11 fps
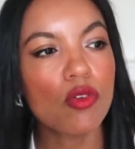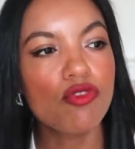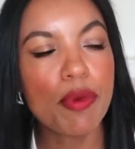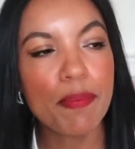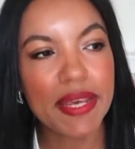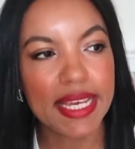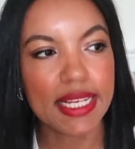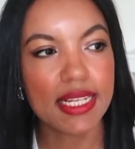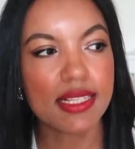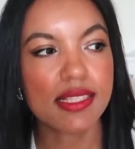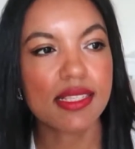
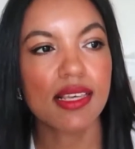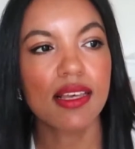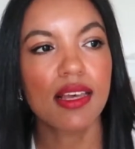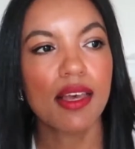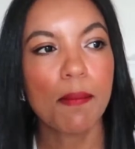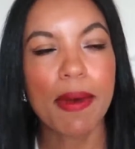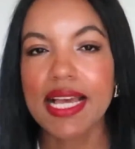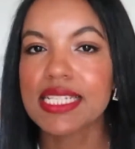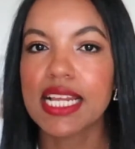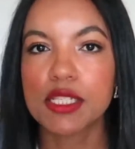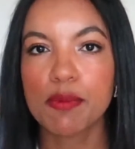repeat
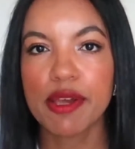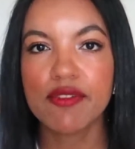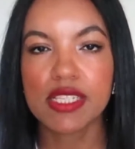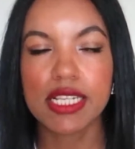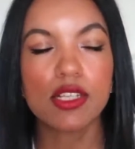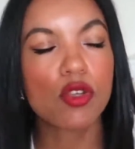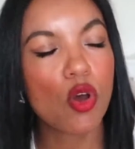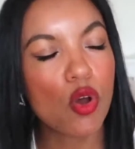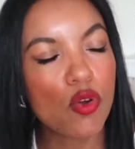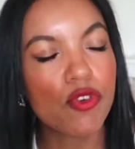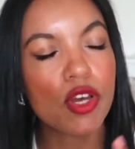past experiences
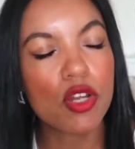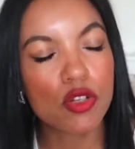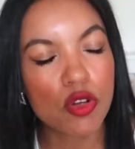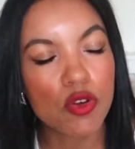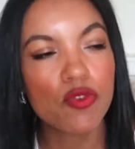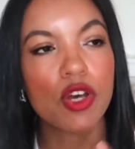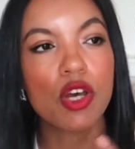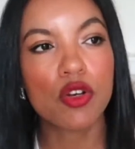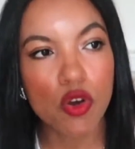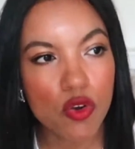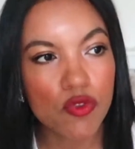over and over
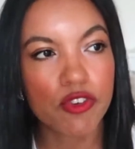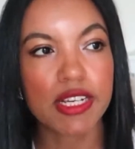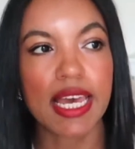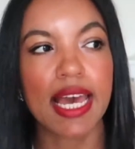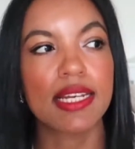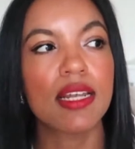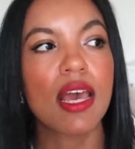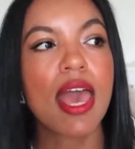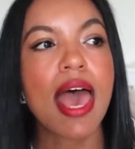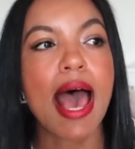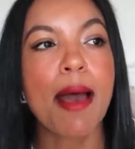and over again,
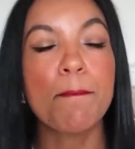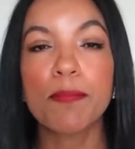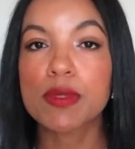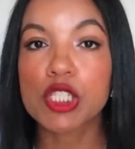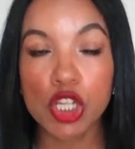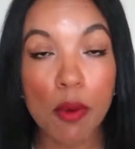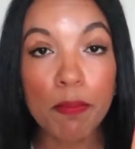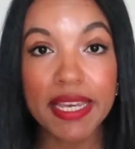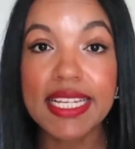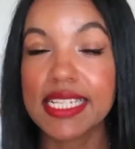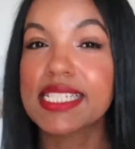and stop
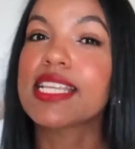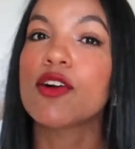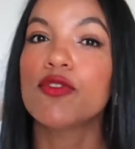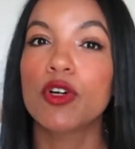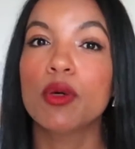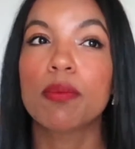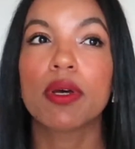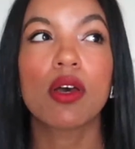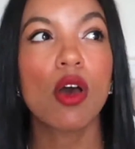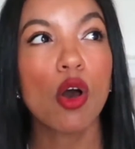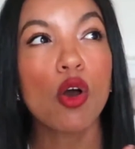beating yourself up
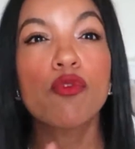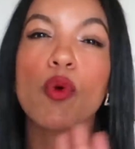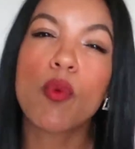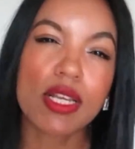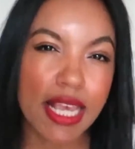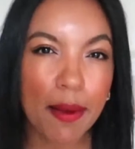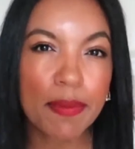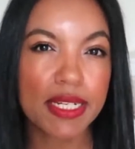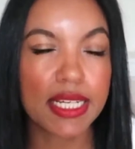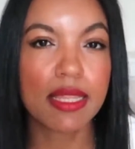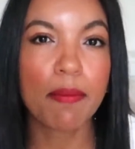over what's
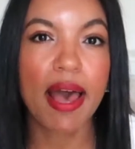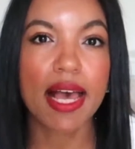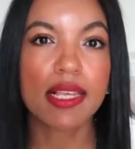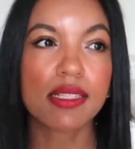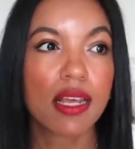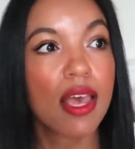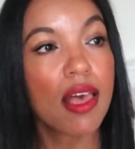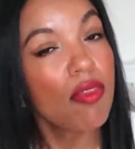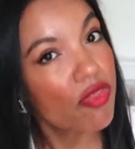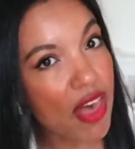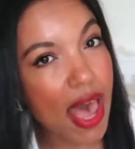happened in the past.
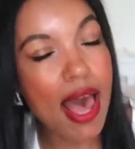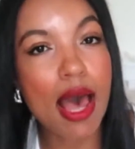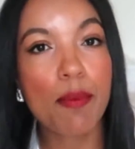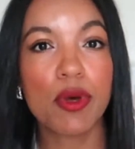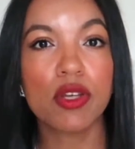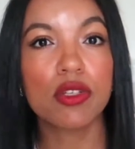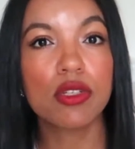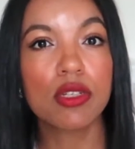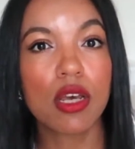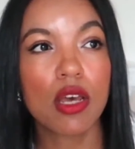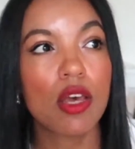That
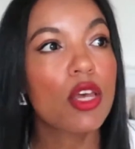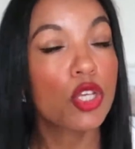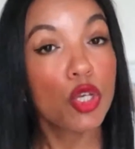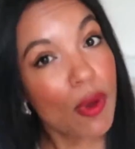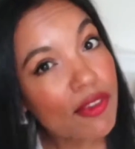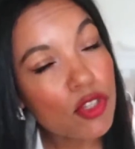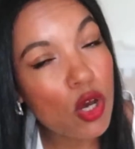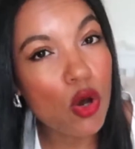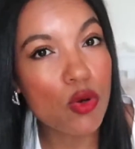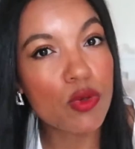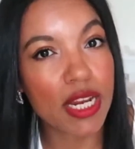happened, you have to
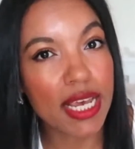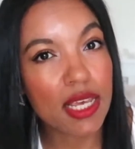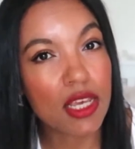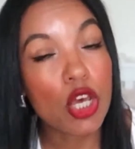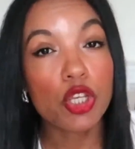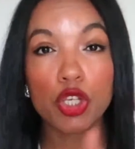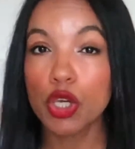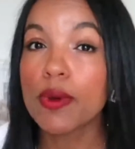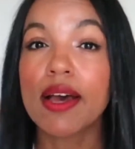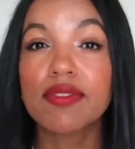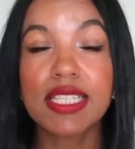own it,
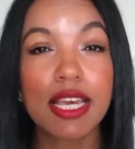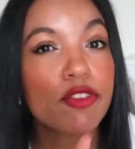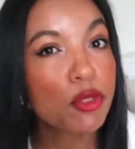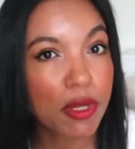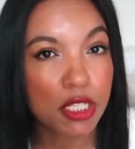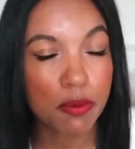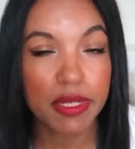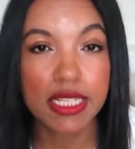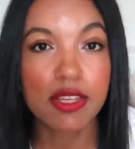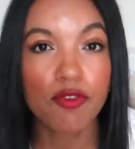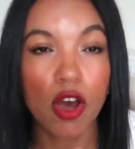you have to take
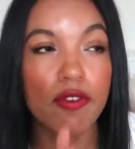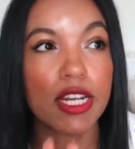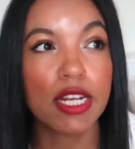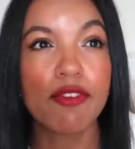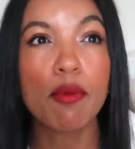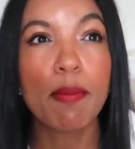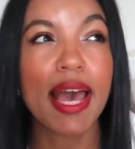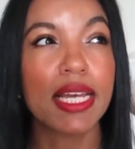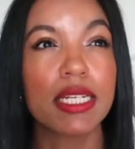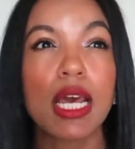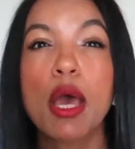responsibility for it, never
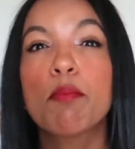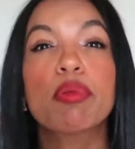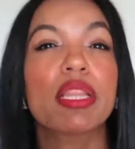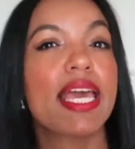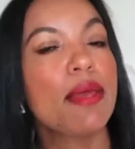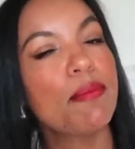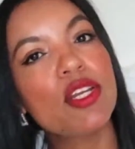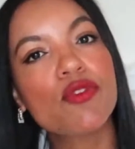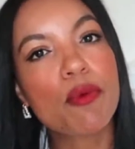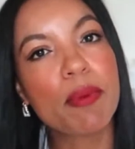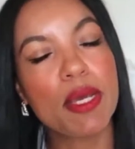mind blaming
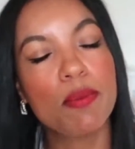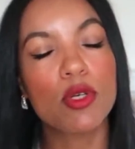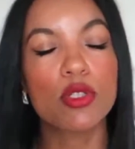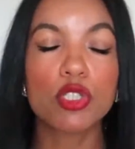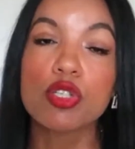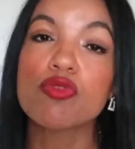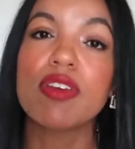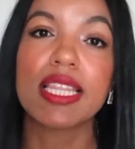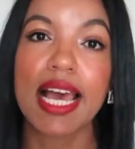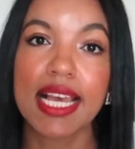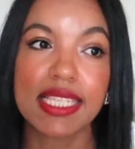other people. Just
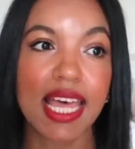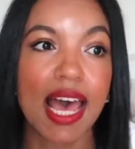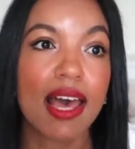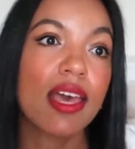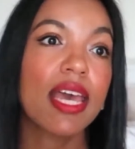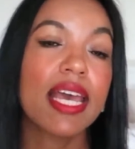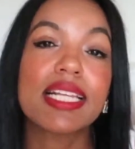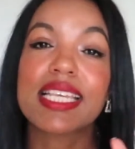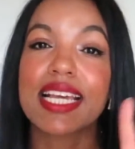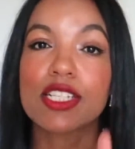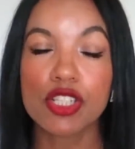realise that
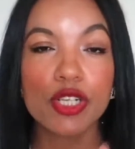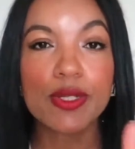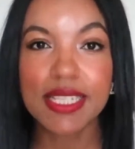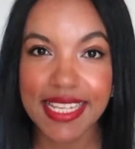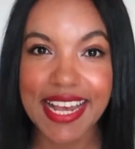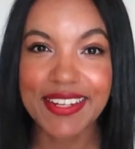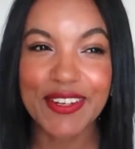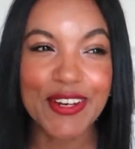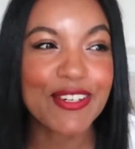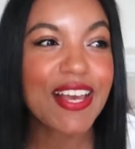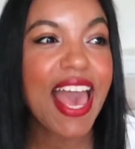it takes two to
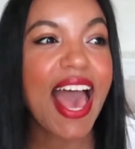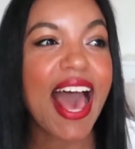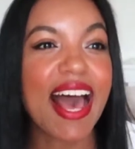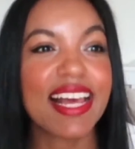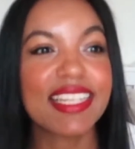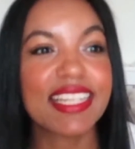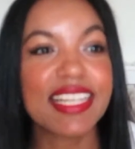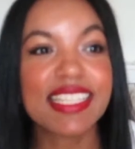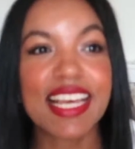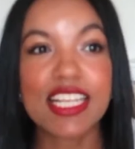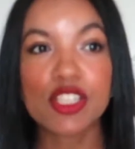tango, and
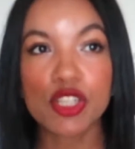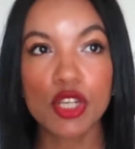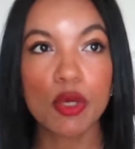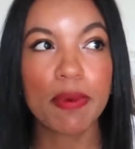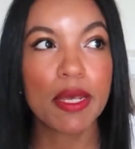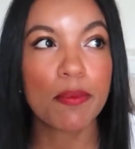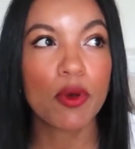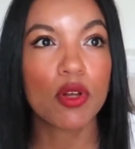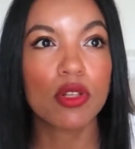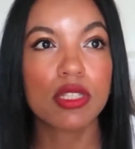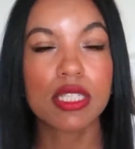it takes two
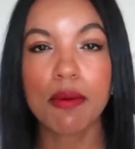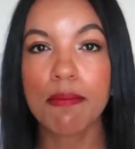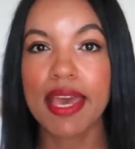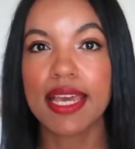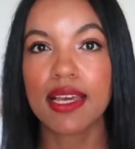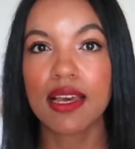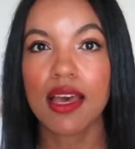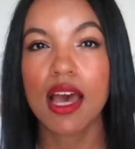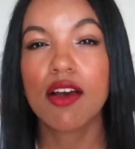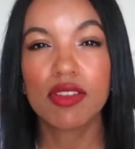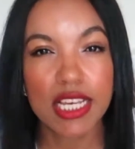people to make
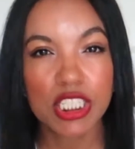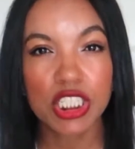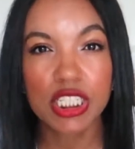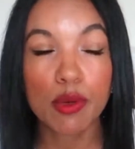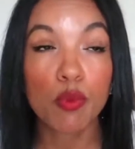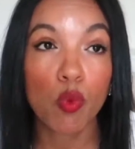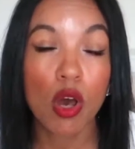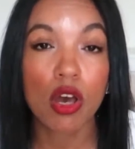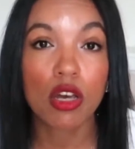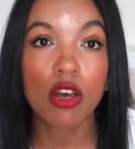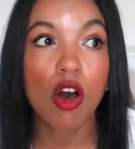a relationship
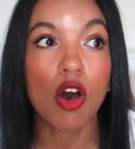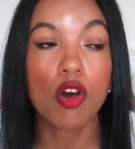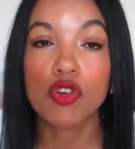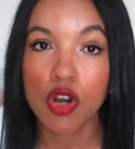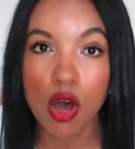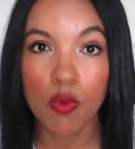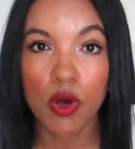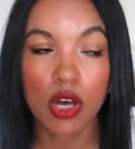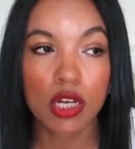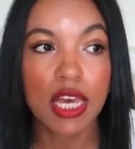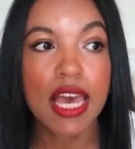work or not
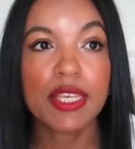work.